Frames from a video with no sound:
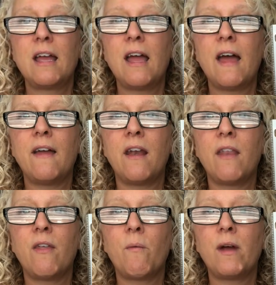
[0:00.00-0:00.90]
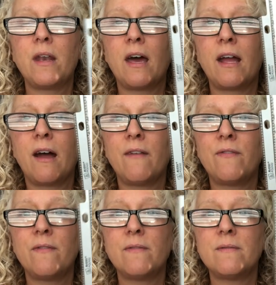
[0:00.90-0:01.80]
And the one I got
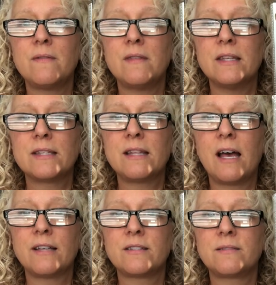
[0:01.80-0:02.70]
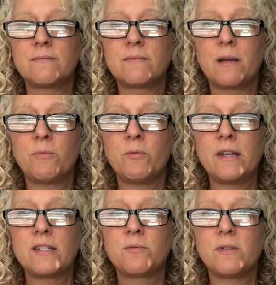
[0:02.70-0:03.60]
this last couple
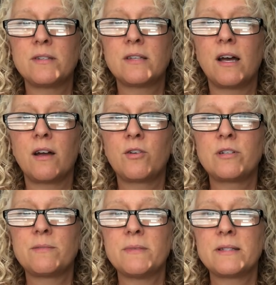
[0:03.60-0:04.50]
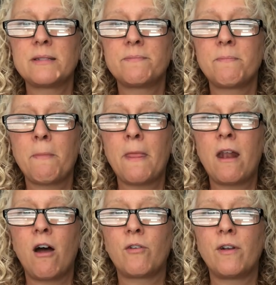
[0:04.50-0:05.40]
weeks was uh, Christmas at
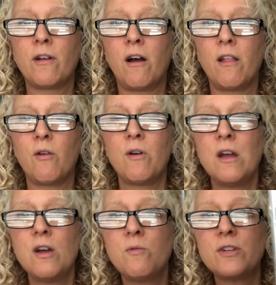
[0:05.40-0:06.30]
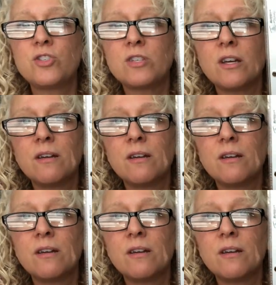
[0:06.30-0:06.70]
Hawk Run Hollow, which